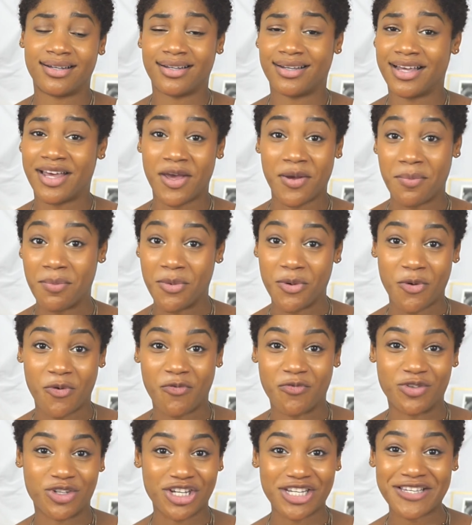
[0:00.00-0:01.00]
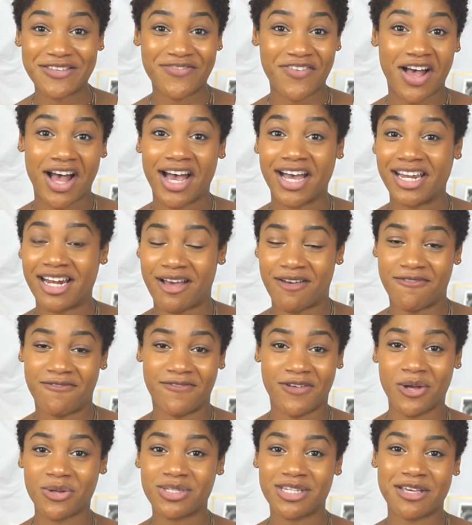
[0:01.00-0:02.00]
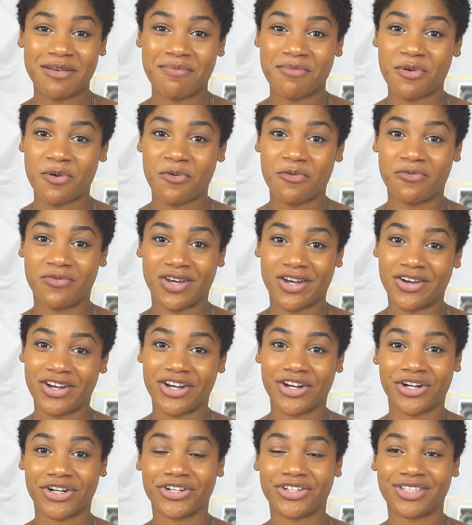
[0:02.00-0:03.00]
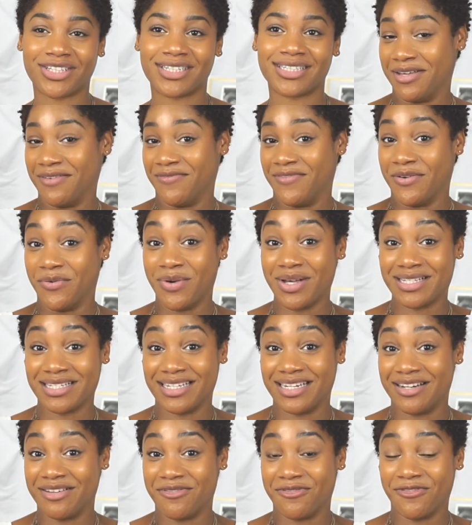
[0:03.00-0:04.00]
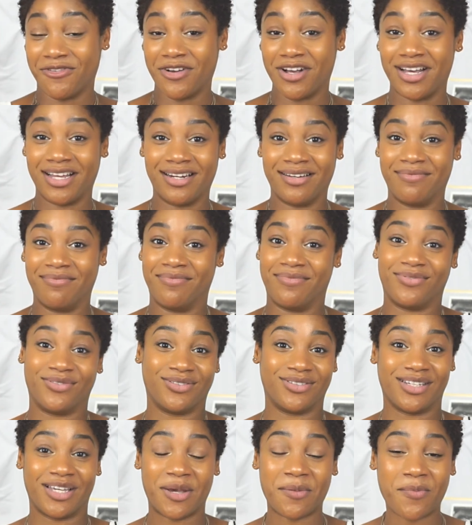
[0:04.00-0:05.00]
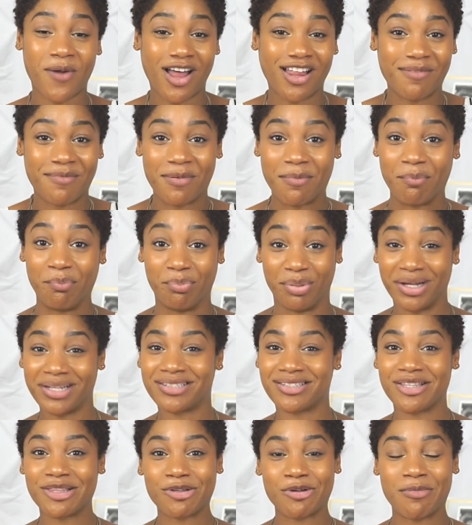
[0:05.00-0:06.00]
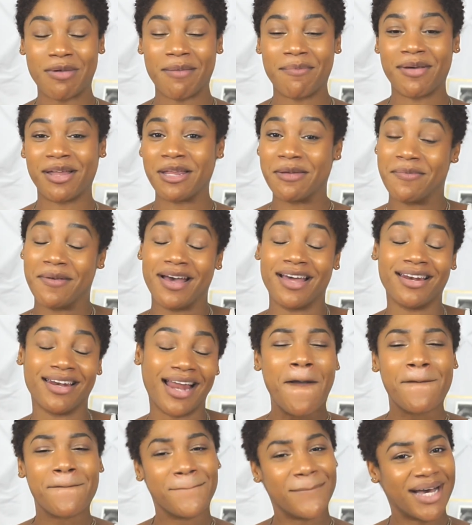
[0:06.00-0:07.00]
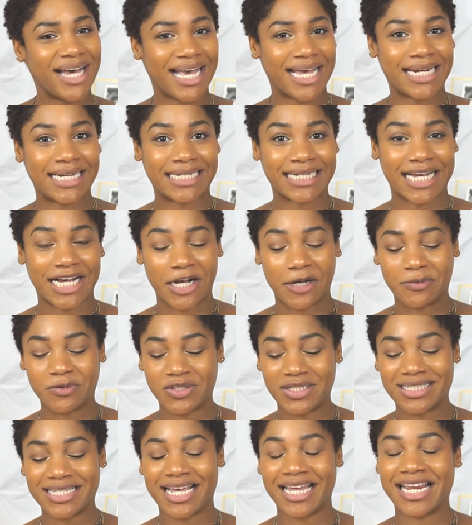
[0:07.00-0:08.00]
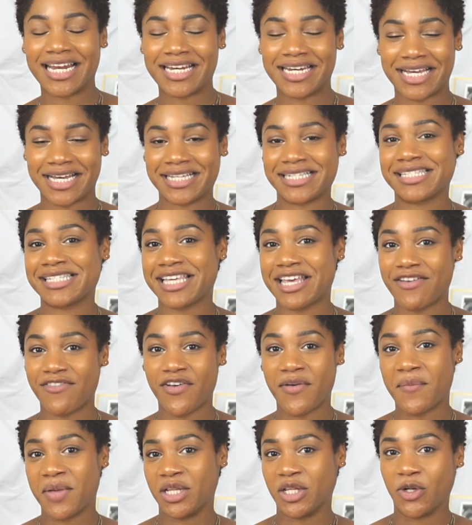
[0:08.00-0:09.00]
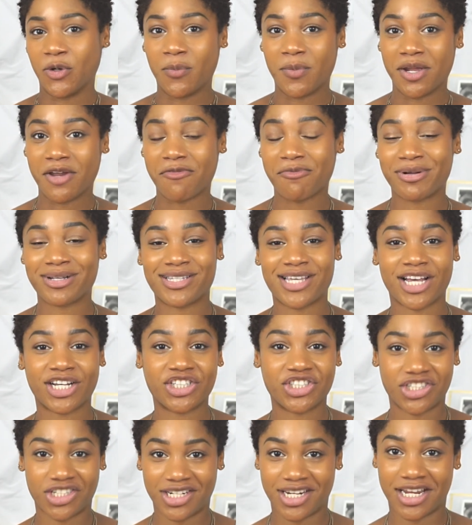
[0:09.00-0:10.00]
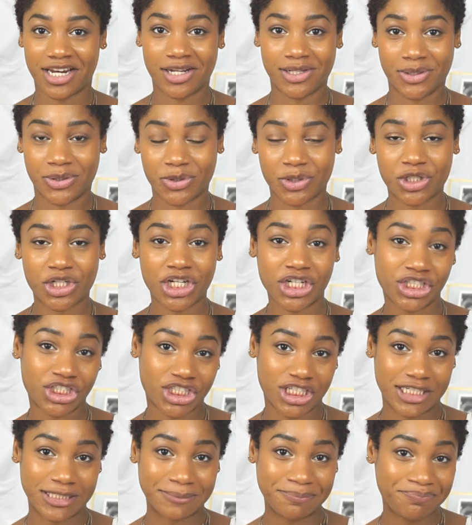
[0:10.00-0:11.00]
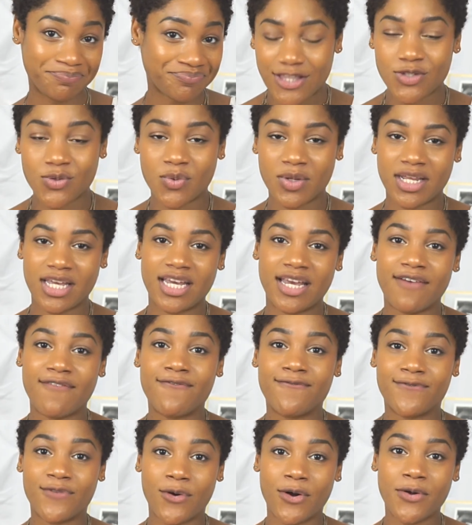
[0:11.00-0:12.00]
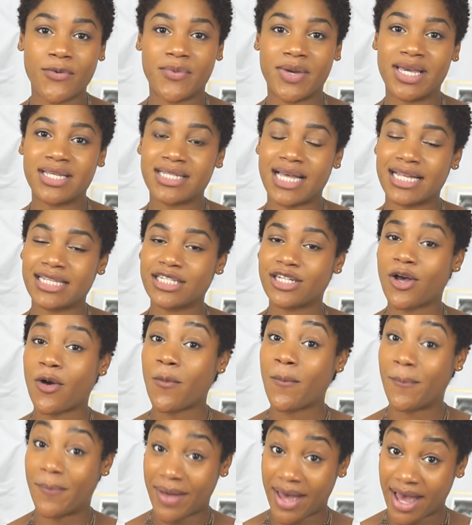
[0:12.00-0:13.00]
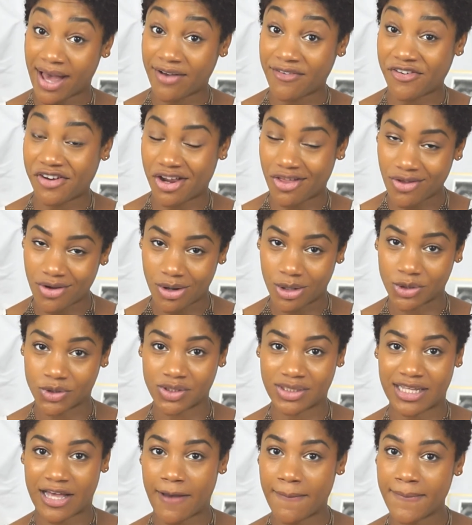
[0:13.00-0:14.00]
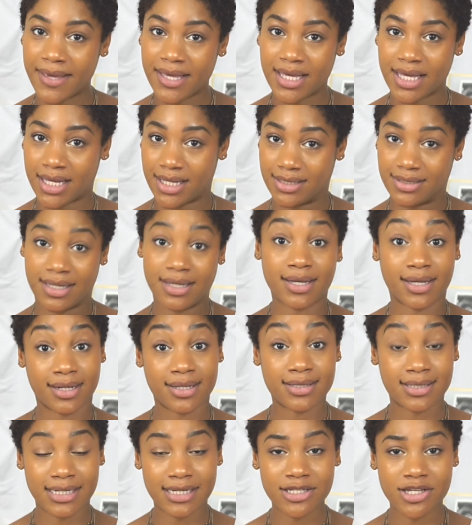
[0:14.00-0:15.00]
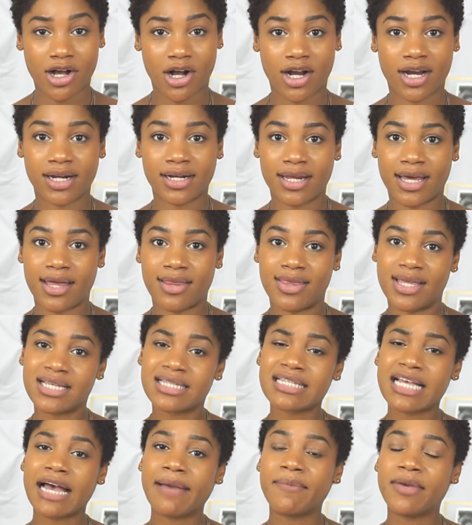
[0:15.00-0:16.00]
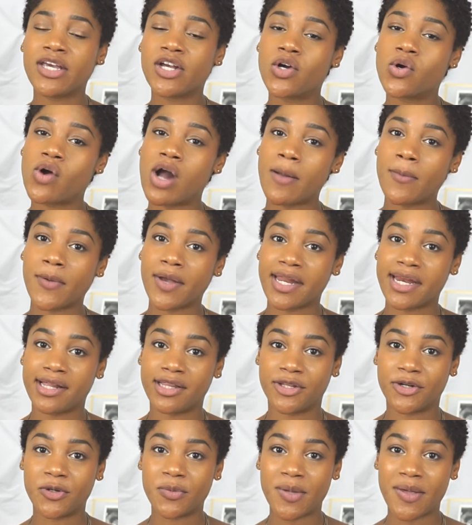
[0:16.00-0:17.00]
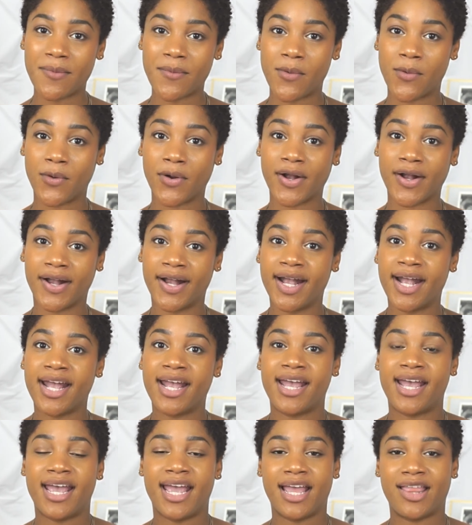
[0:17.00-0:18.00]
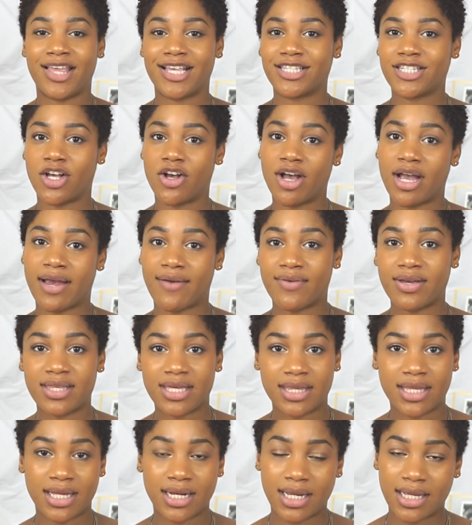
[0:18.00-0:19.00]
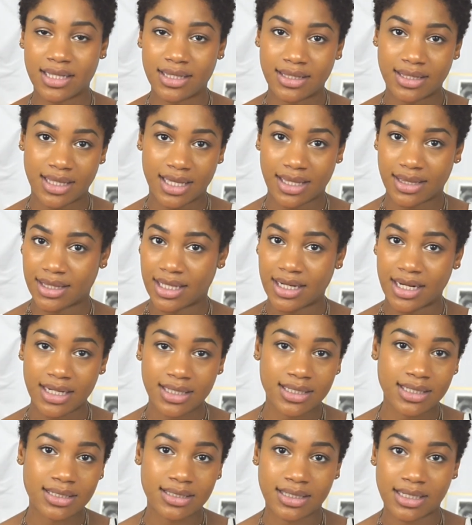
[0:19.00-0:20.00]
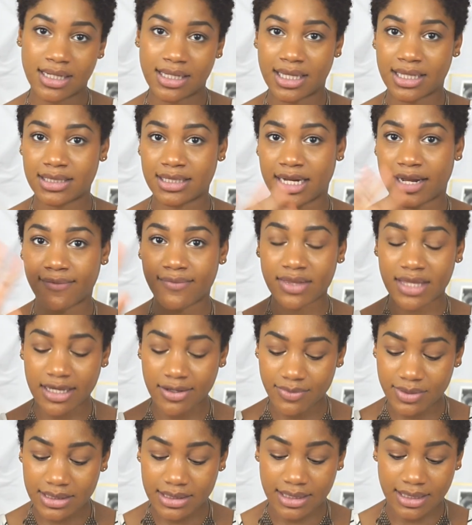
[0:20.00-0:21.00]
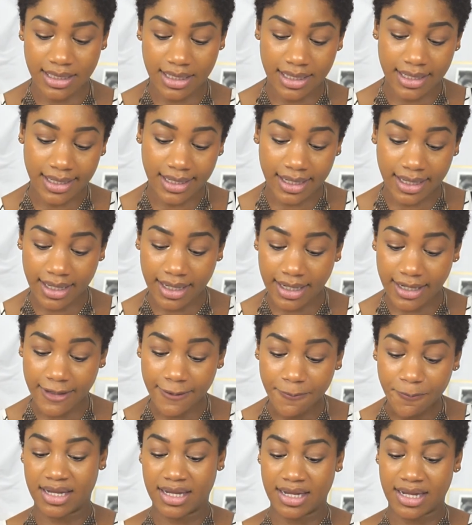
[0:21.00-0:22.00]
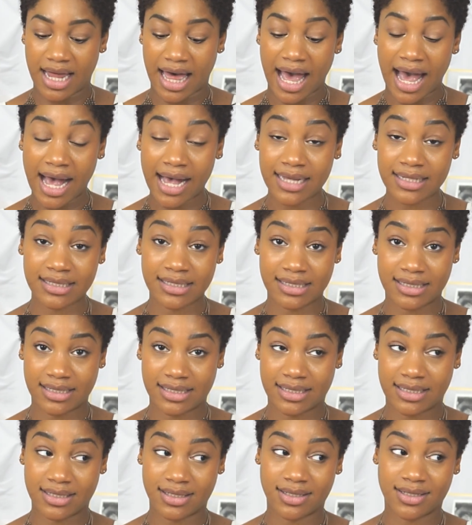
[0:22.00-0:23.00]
him move just fine. I felt him move very early. If it wasn't in the front, he'd probably be busting through my belly button. But she said it does give him a little bit of protection and a little cushion. 24 weeks, I had to go back for another ultrasound because they couldn't see his heart. And this time he cooperated a little bit more. And they saw everything that they needed to see. They said everything was good. Last